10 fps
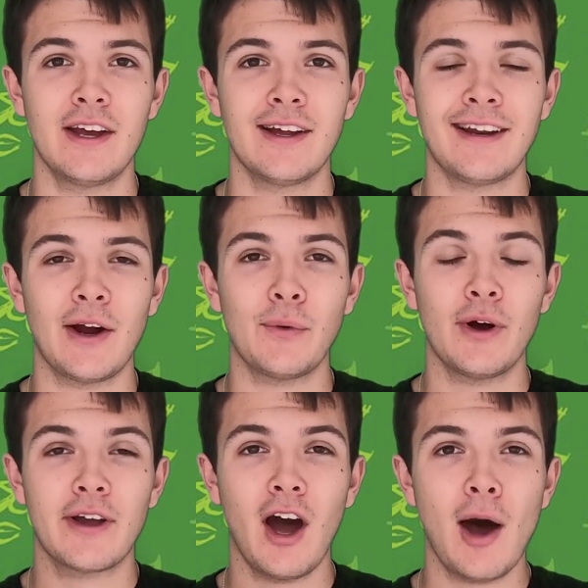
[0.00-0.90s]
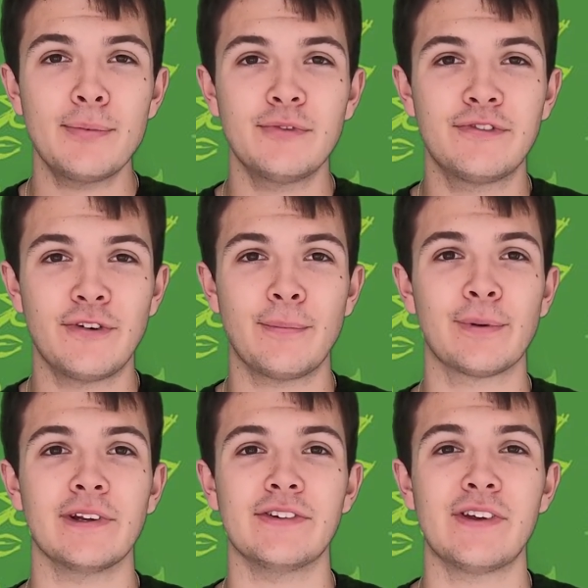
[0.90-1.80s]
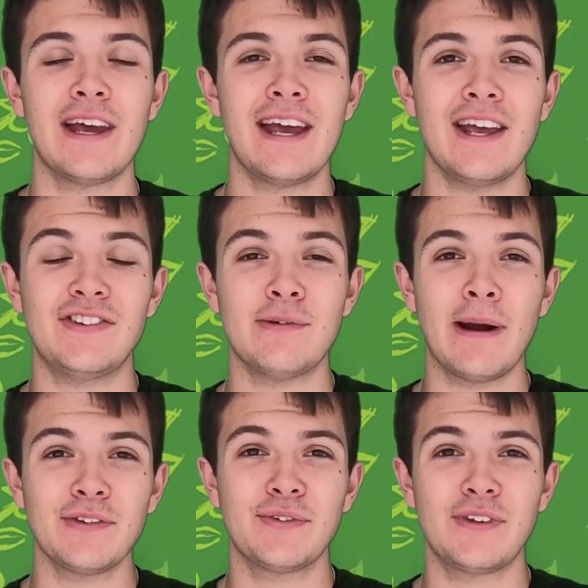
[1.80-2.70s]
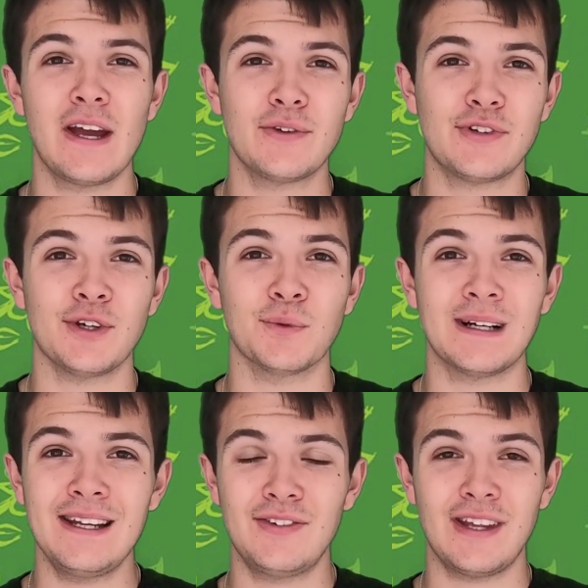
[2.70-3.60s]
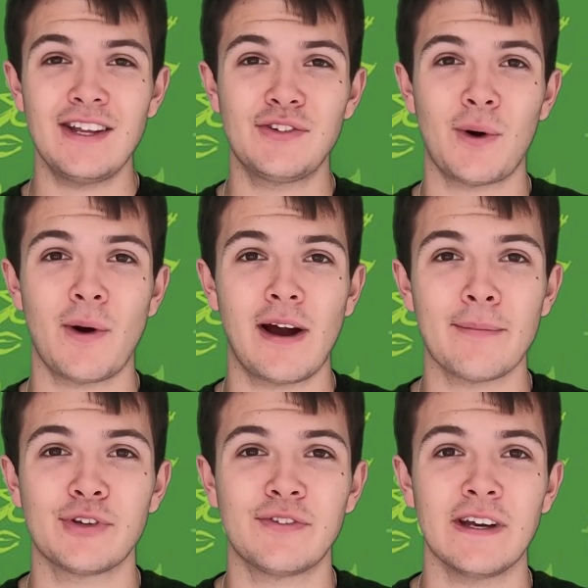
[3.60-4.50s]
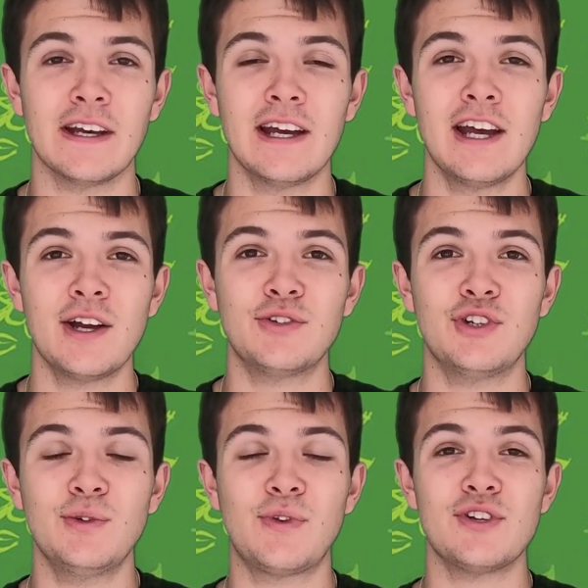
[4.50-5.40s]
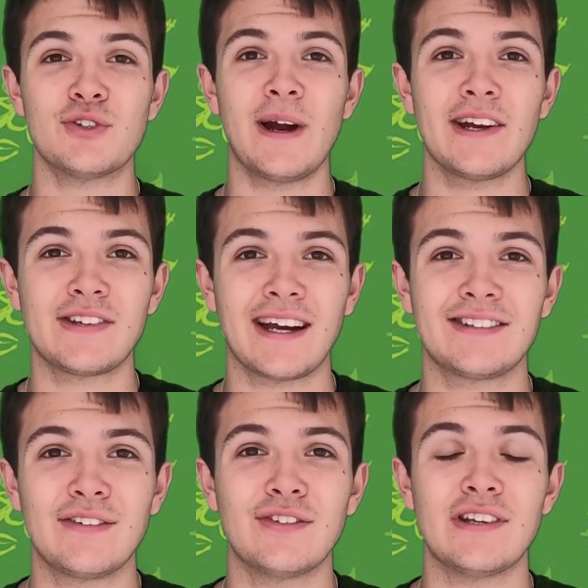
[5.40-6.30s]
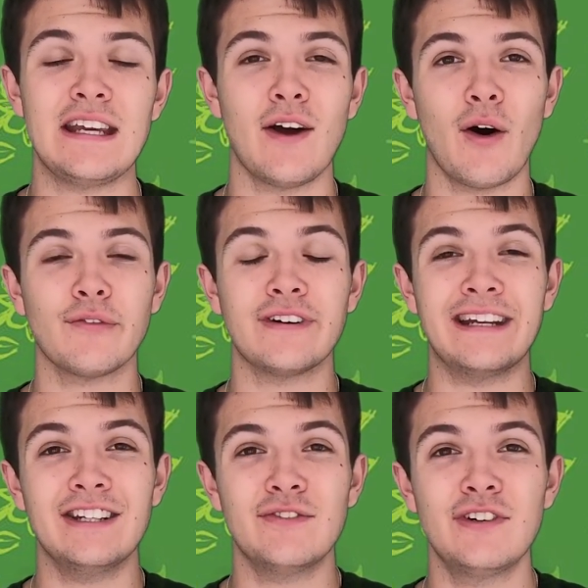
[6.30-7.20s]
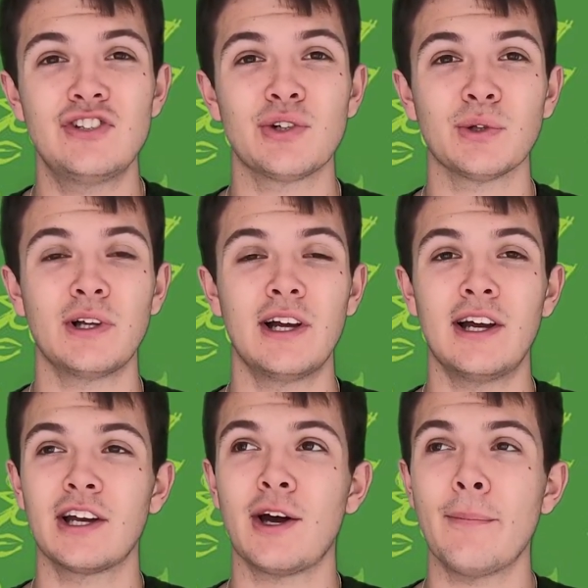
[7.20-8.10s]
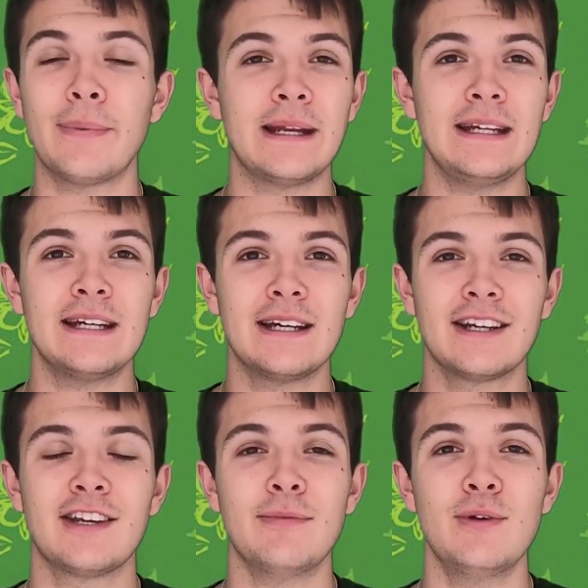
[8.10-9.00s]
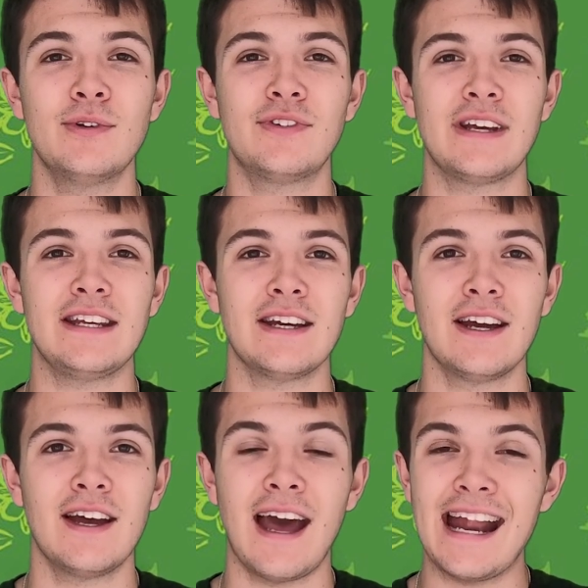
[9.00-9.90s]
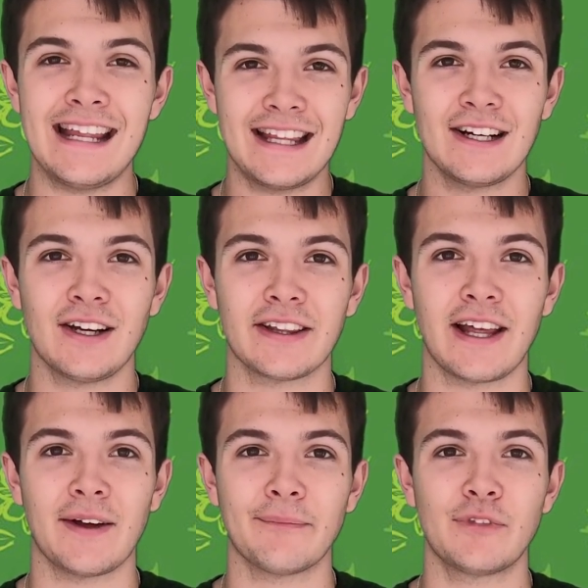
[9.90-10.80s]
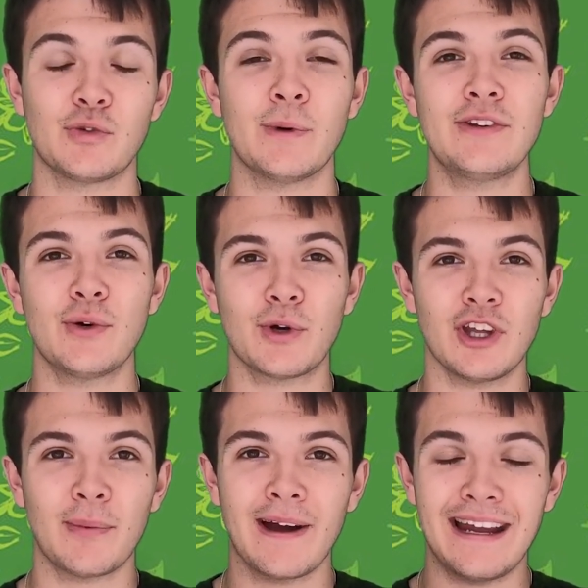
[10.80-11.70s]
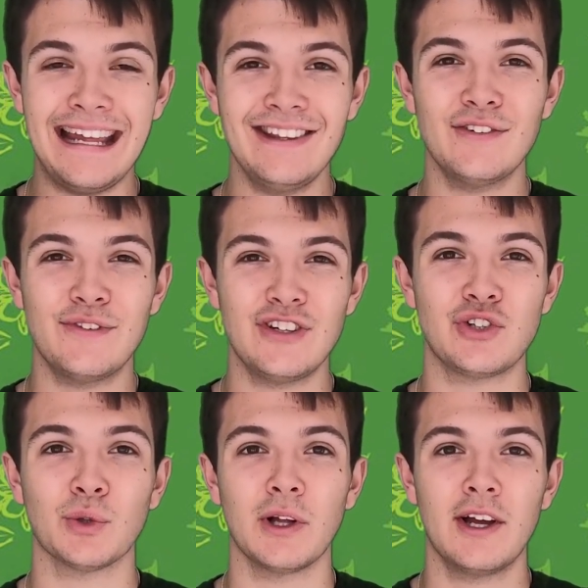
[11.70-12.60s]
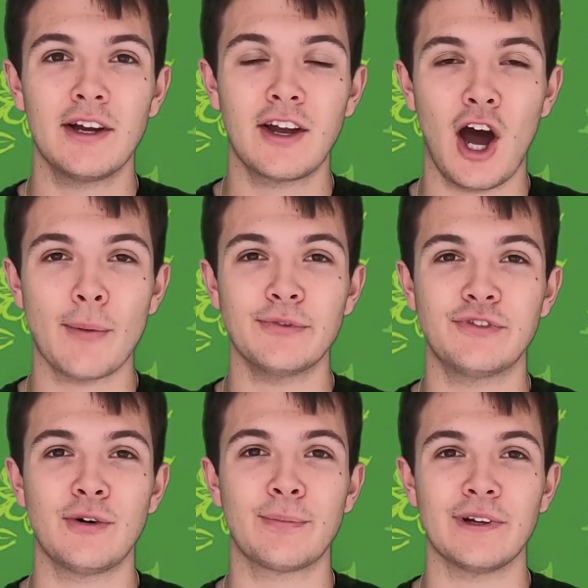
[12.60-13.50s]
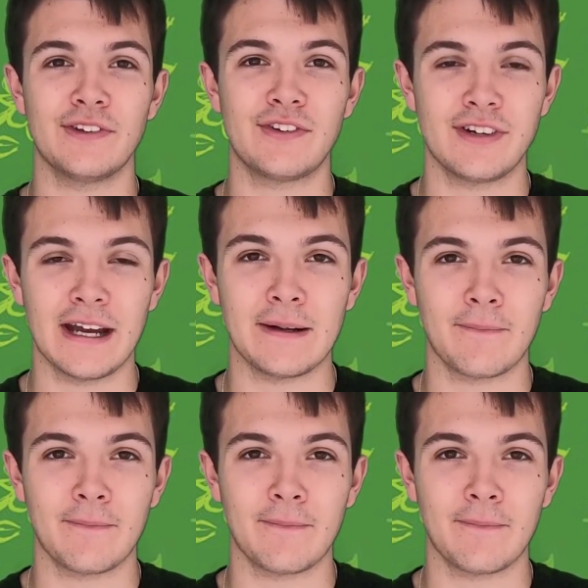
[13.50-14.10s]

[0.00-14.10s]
Now a carbon footprint is the amount of CO2 released into our atmosphere due to the direct activity of an individual, company, community, anything like that. So we're talking about individual carbon footprints today,